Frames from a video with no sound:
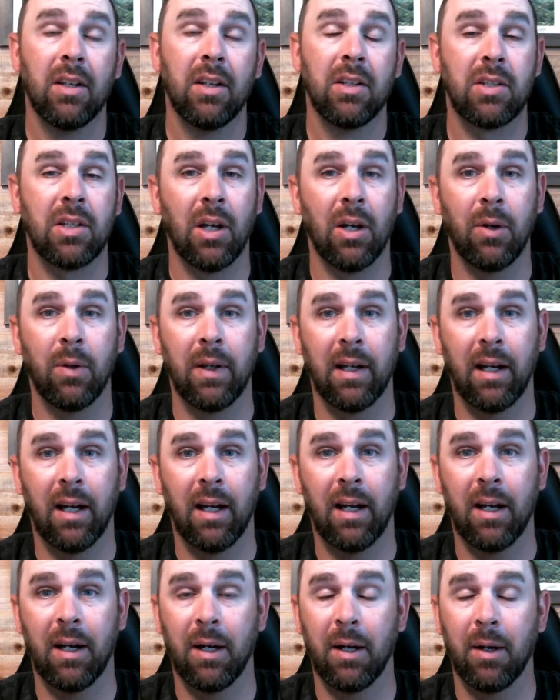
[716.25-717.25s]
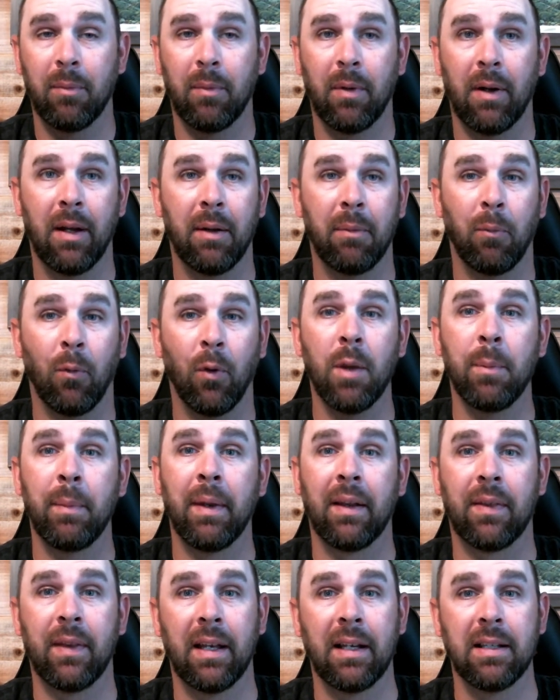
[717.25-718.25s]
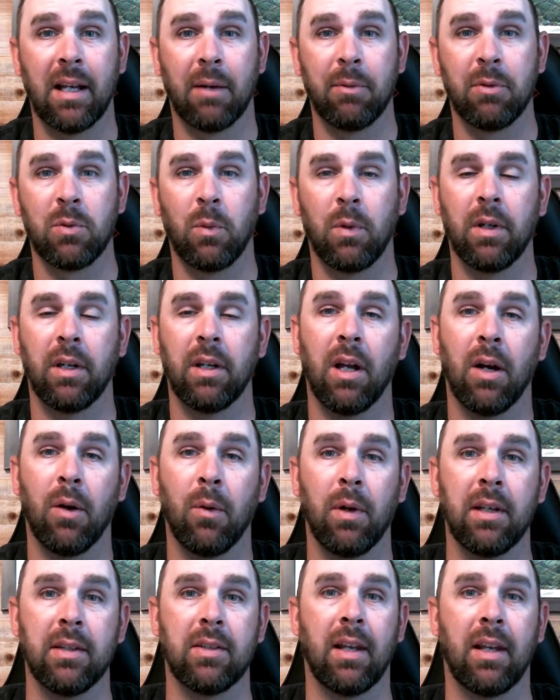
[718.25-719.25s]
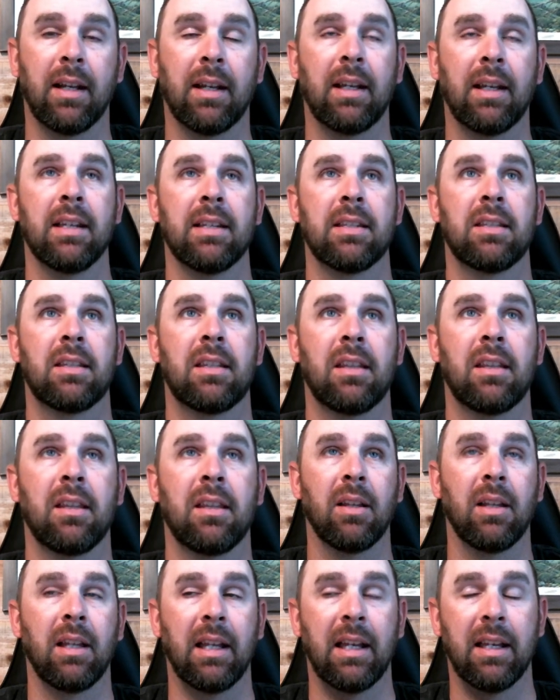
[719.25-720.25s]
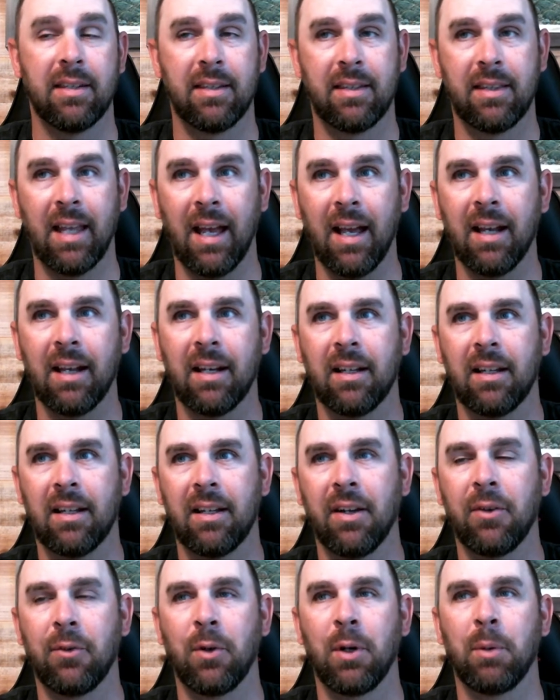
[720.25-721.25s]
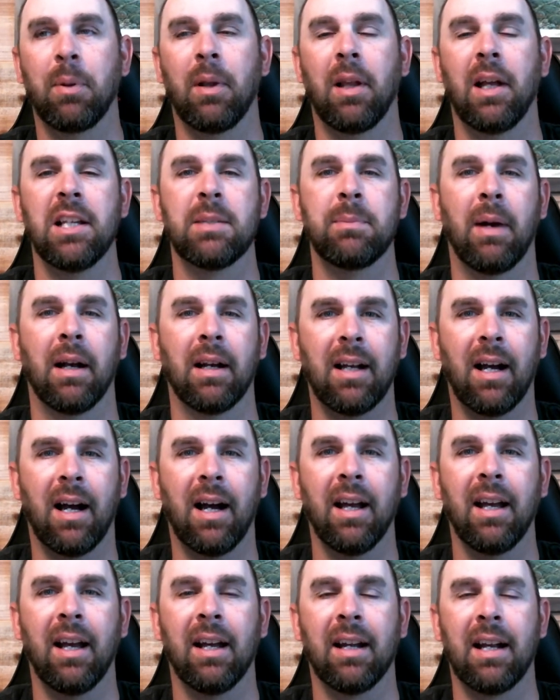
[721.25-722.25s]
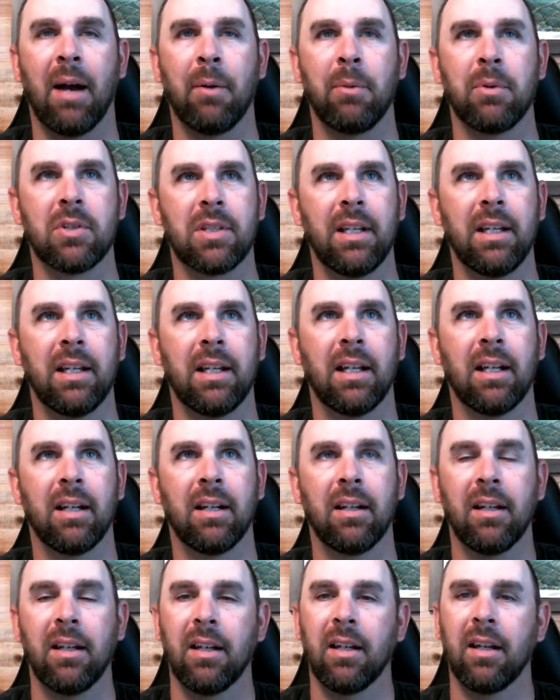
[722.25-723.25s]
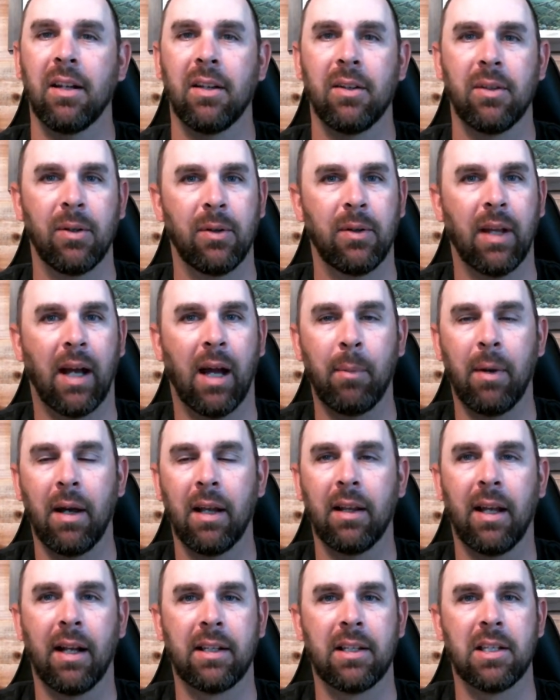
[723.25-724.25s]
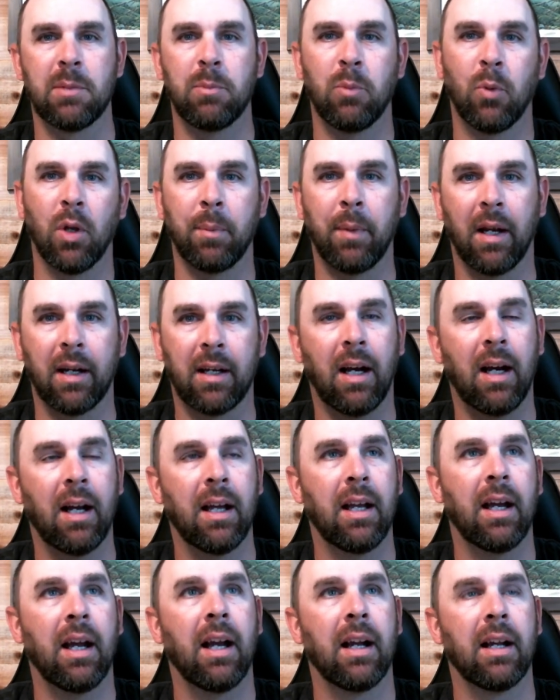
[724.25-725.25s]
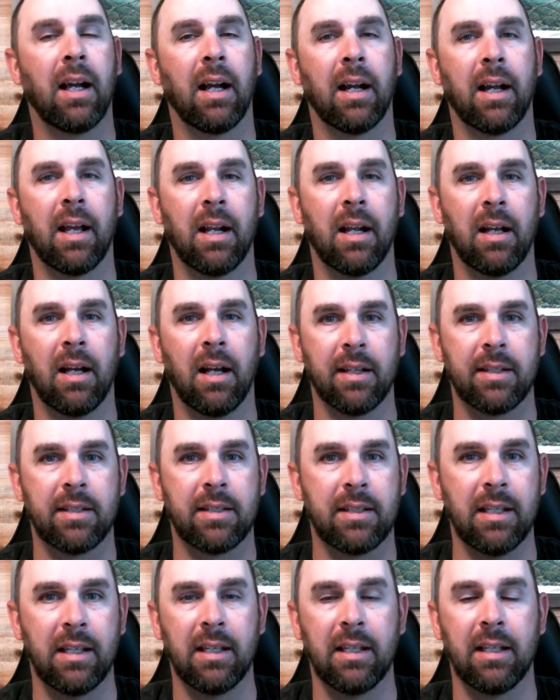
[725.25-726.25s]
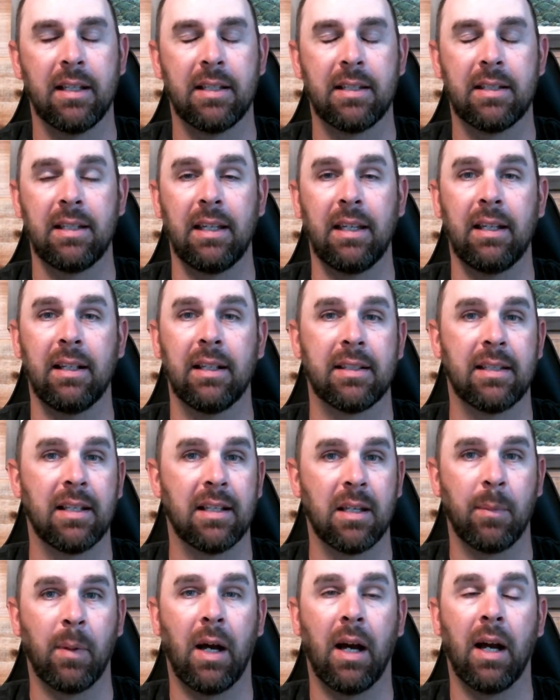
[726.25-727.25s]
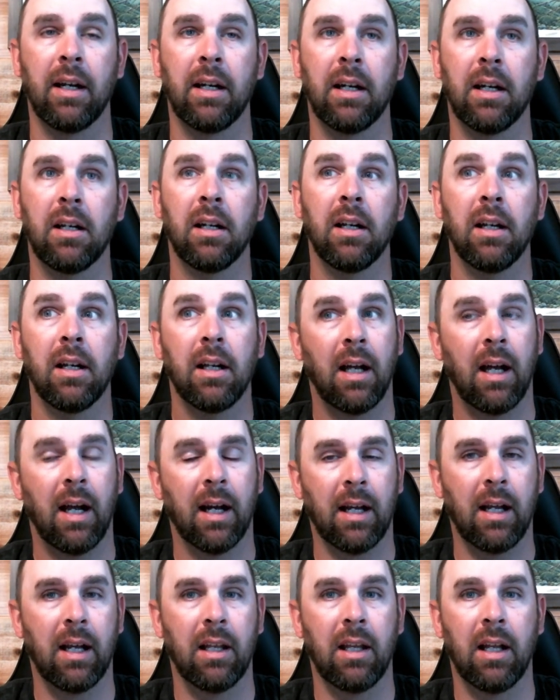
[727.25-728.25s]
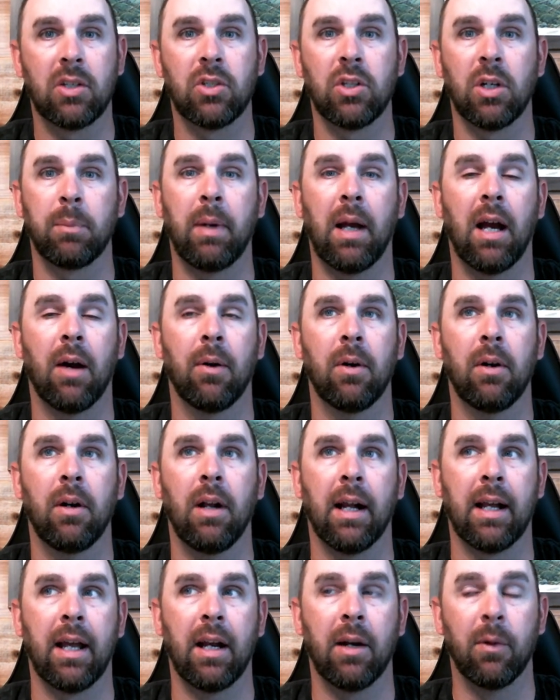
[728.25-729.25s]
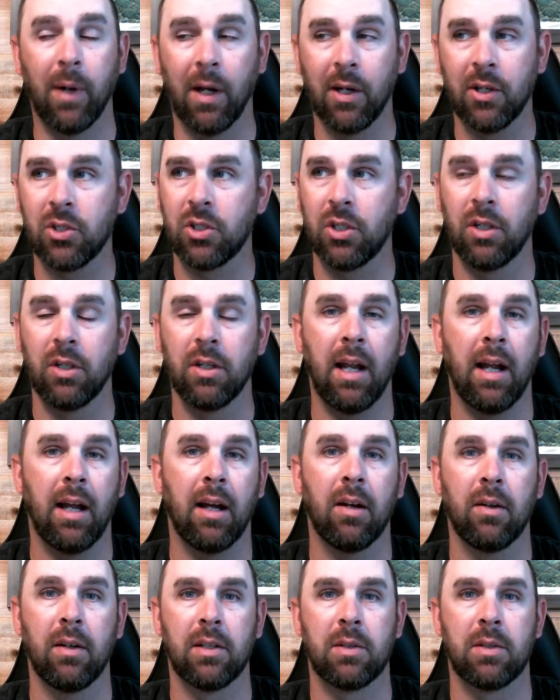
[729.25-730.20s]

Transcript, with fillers: So um, one of the big things I was wanting to know is like, is is that gonna replace my kayak? I was thinking, dude, I might like this more than my kayak. I got a, a, sit, a seat, sits up higher. I got electric powered. I got it registered now.